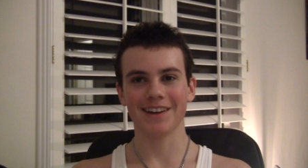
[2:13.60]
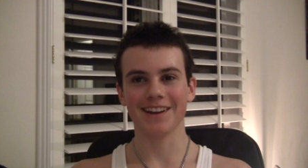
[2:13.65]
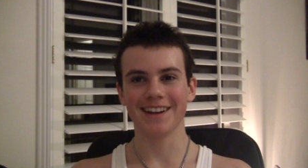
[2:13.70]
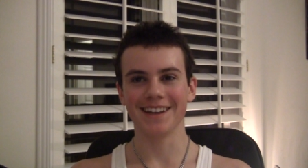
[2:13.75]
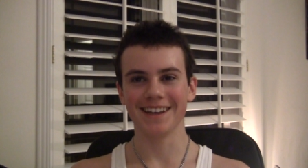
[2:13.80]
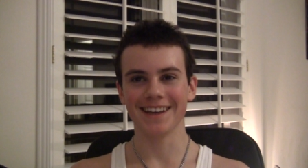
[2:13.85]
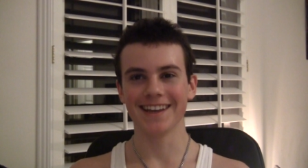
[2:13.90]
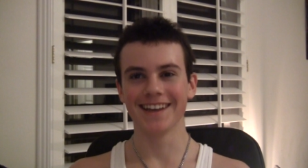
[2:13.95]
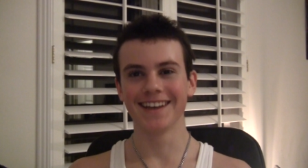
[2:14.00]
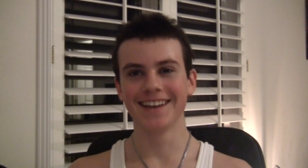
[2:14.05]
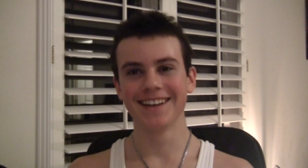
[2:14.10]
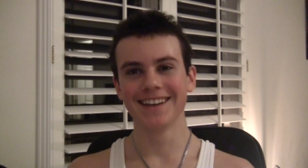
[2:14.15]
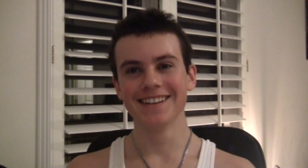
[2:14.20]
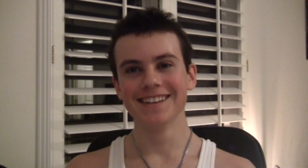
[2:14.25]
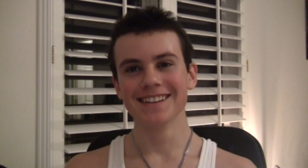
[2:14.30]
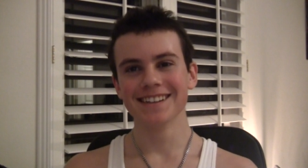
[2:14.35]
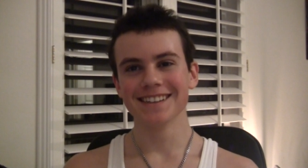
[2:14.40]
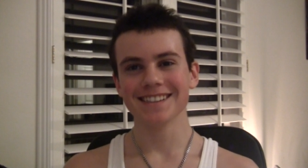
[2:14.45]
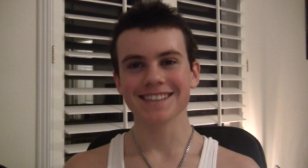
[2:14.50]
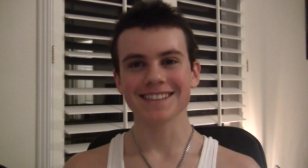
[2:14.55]
any
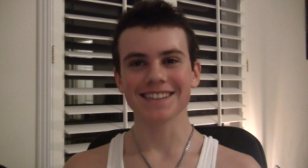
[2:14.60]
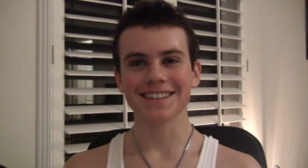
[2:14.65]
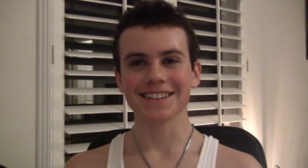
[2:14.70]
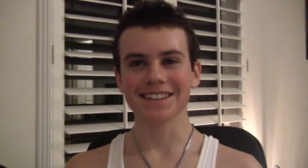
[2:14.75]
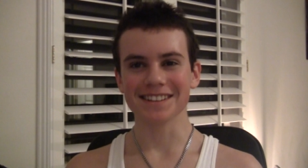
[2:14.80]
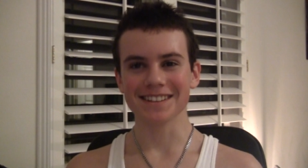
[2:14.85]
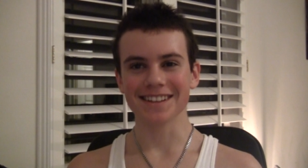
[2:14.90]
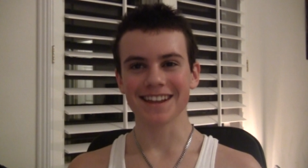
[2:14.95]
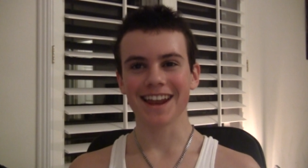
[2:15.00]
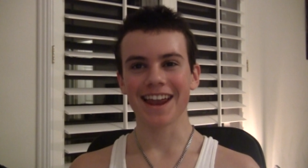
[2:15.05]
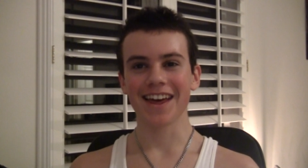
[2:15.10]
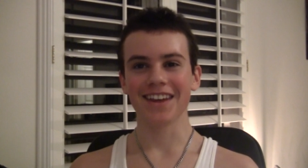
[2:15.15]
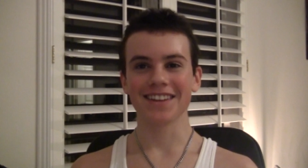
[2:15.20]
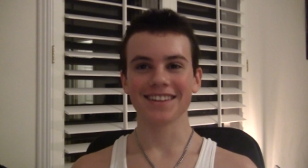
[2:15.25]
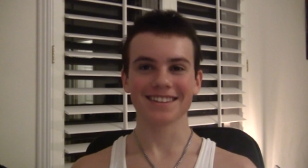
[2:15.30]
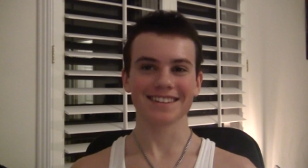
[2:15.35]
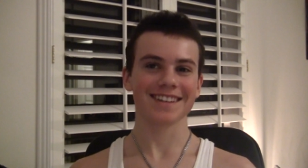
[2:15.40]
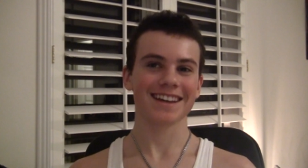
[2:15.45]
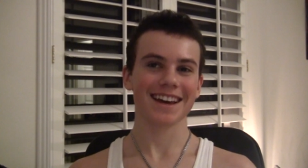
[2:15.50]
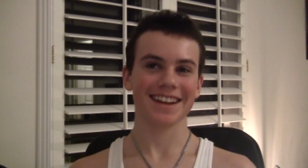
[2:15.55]
skills, then
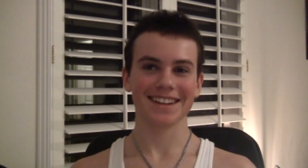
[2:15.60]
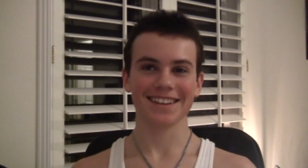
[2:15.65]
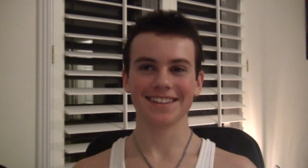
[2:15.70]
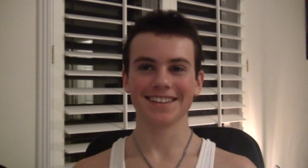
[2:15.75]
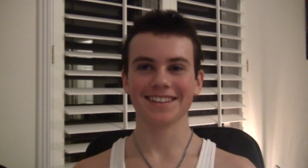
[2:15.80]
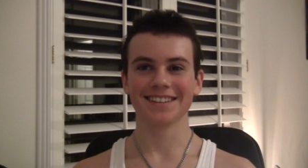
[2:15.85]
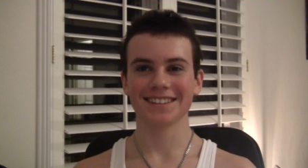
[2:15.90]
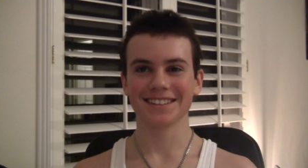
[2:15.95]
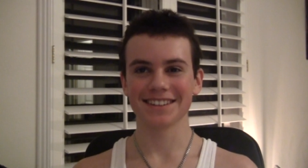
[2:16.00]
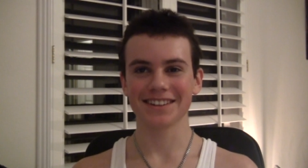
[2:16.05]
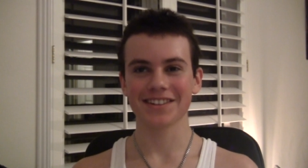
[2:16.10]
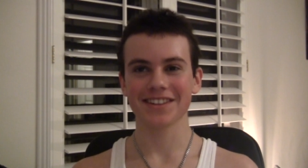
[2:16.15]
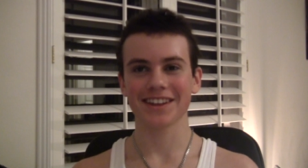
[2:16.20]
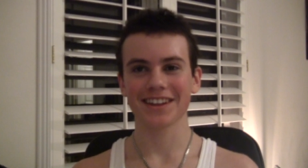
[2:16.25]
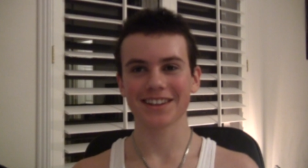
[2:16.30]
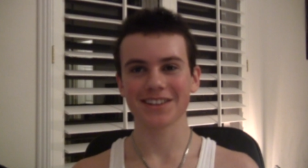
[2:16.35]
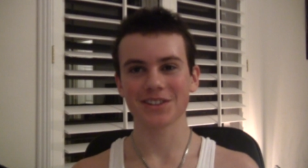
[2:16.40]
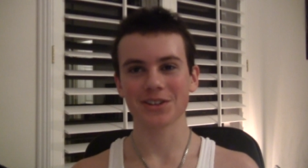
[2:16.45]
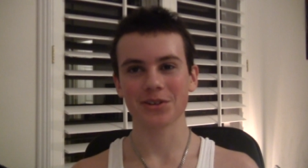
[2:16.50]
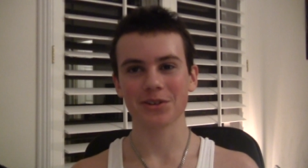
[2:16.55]
it's kind of just
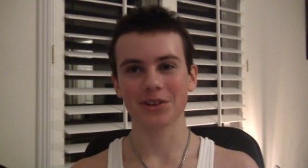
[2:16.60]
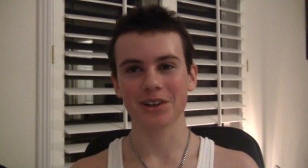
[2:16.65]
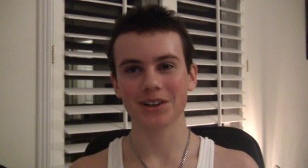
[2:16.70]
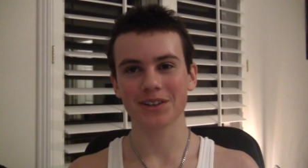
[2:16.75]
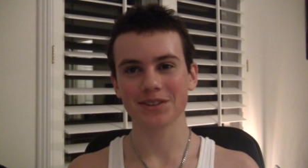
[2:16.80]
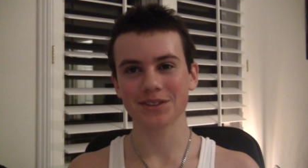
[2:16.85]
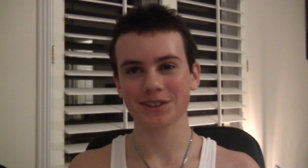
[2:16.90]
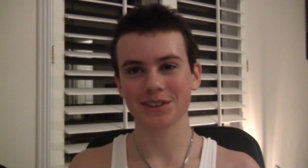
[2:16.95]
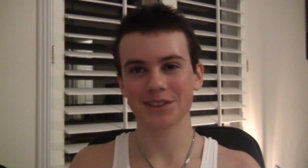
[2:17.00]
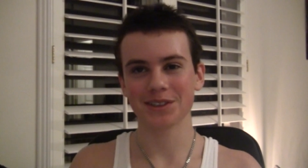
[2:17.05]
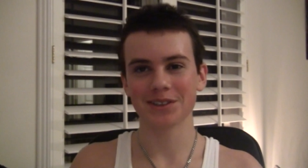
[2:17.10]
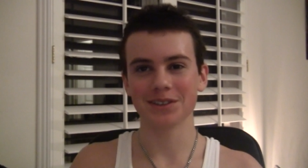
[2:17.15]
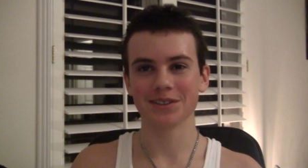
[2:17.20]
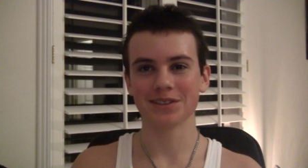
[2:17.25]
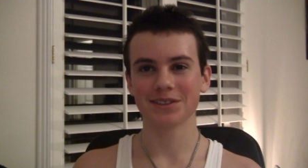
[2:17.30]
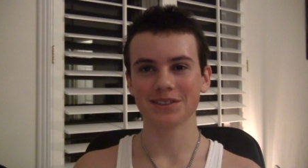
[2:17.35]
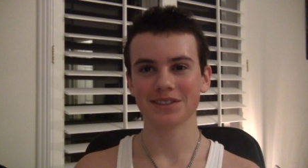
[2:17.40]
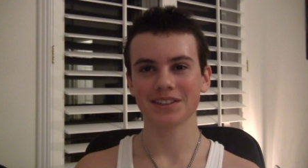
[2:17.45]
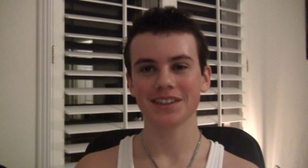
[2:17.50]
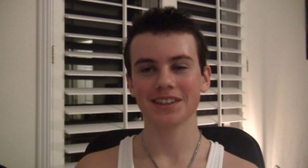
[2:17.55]
like show off. So
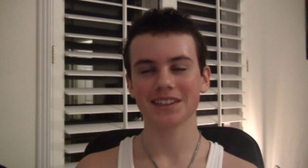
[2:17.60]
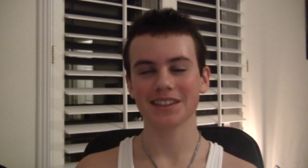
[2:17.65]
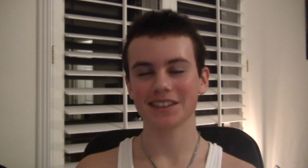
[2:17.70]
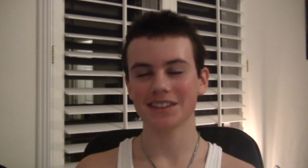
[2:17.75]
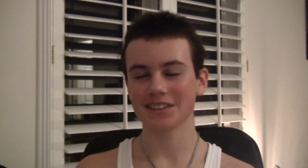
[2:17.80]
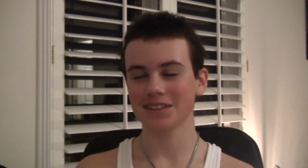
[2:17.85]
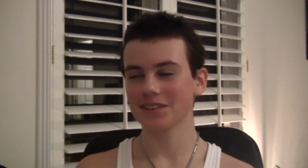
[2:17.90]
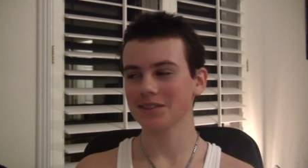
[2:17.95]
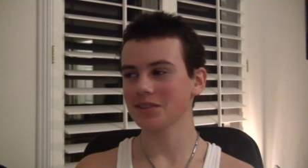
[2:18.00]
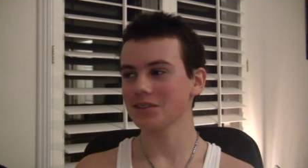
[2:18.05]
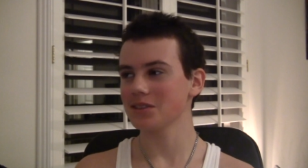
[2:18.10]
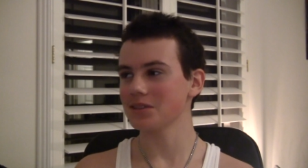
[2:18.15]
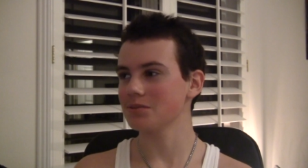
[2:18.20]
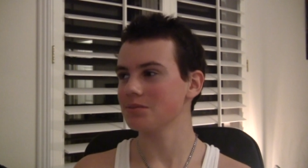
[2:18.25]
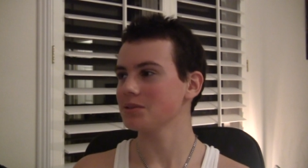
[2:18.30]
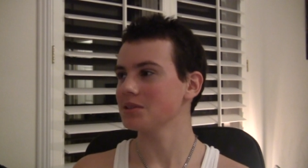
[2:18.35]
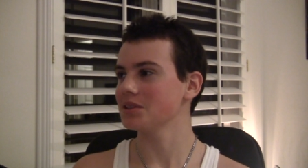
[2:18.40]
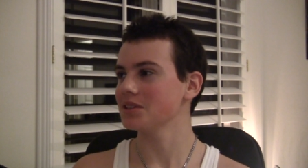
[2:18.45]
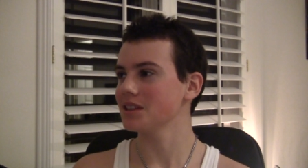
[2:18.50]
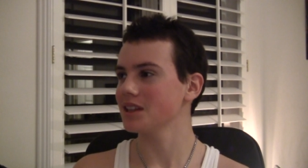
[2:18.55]
yeah, I'm gonna
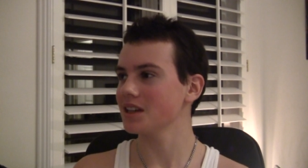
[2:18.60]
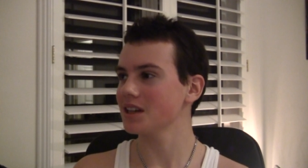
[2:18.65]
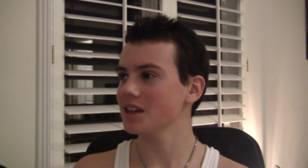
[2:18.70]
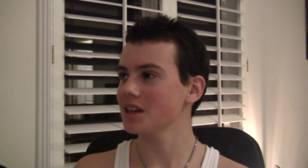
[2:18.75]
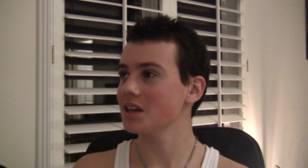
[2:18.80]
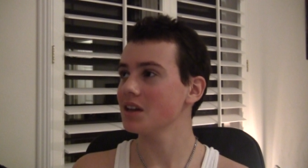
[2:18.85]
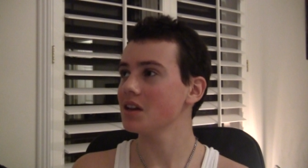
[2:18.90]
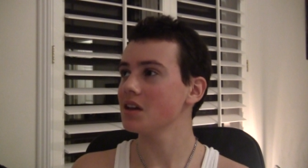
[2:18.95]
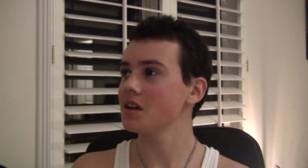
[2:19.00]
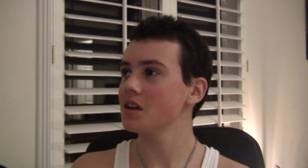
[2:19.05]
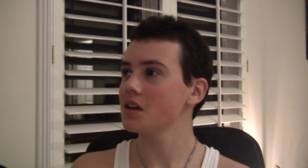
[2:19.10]
build that.